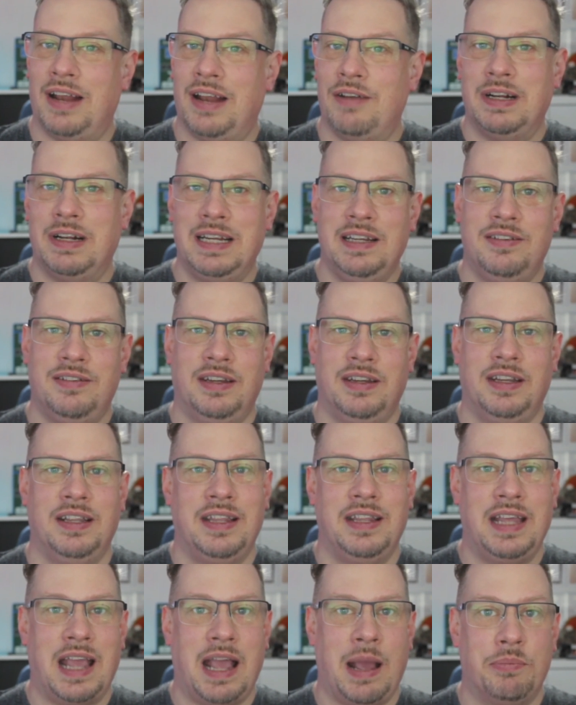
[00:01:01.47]
and
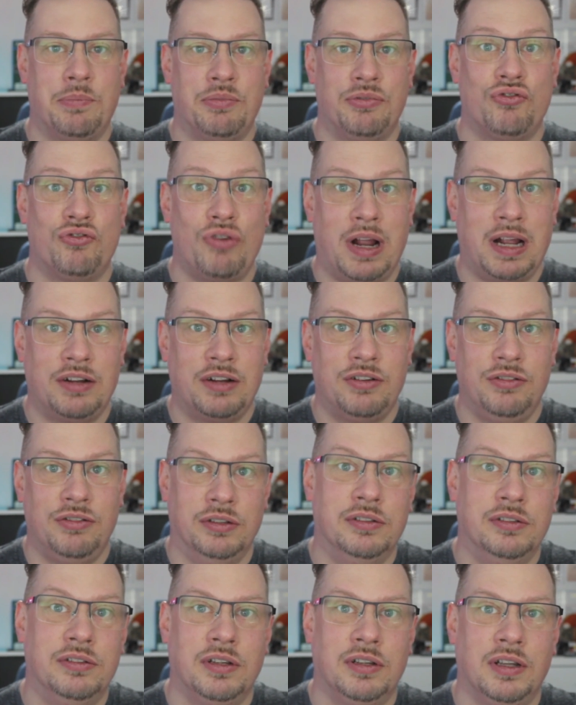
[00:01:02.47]
releasing the
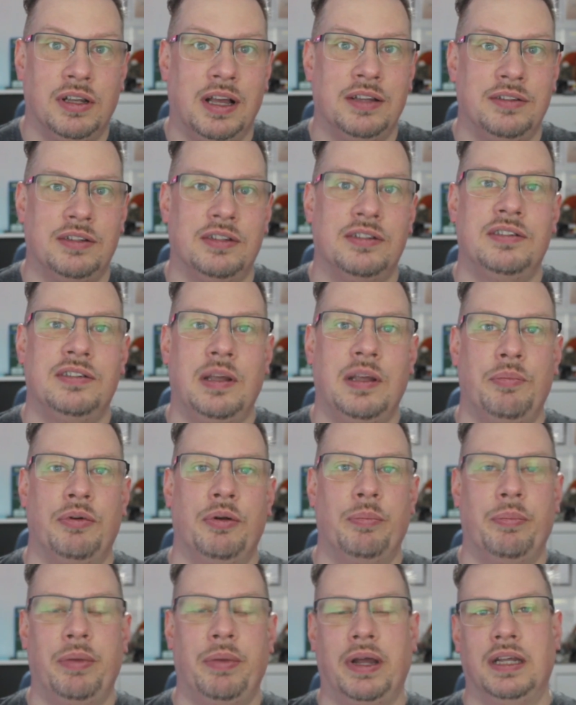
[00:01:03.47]
abstractions as a
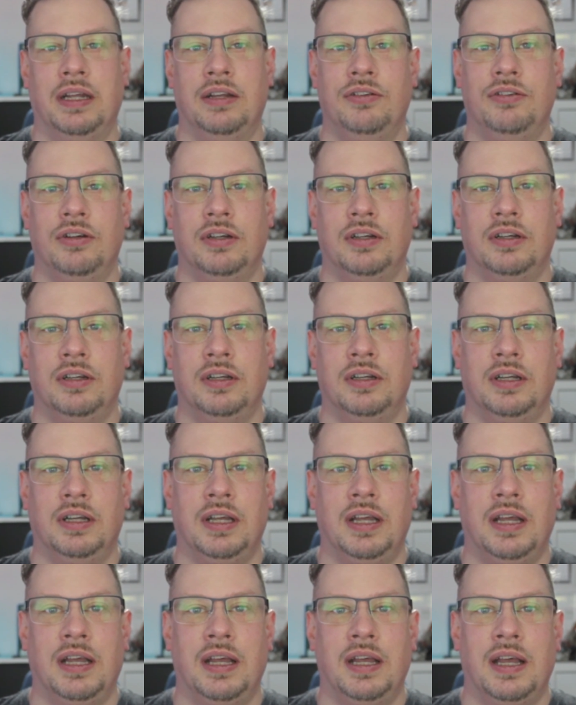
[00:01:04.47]
separate package,
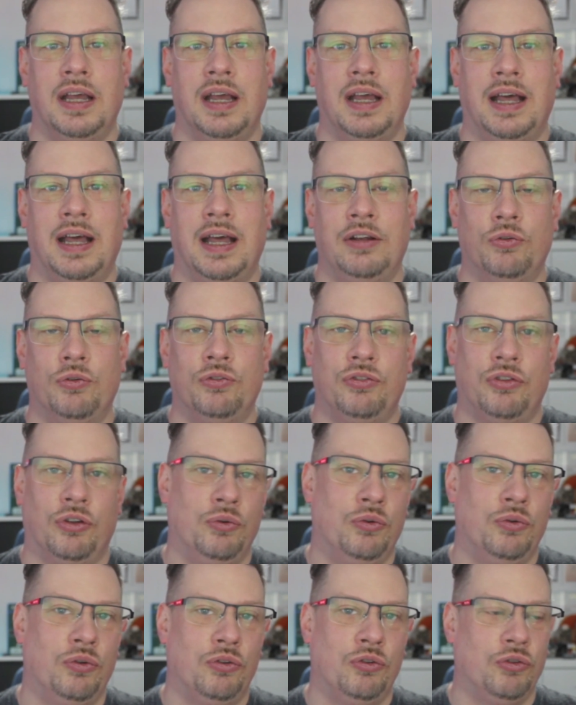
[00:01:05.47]
and
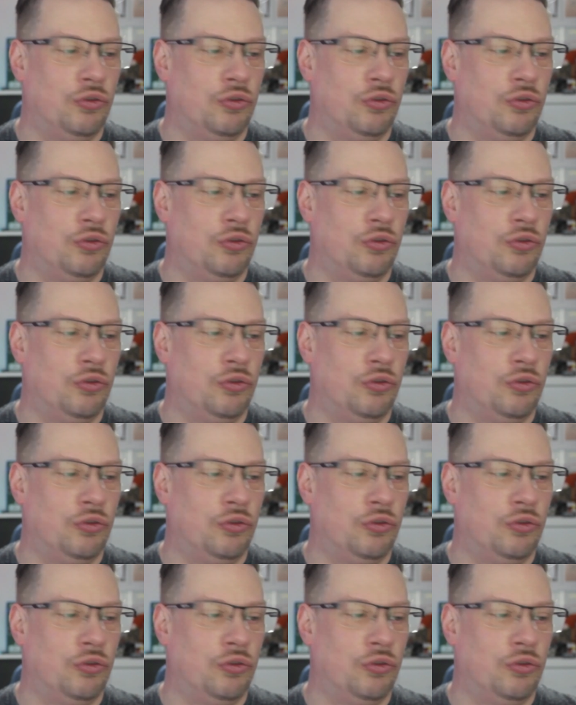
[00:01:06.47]
also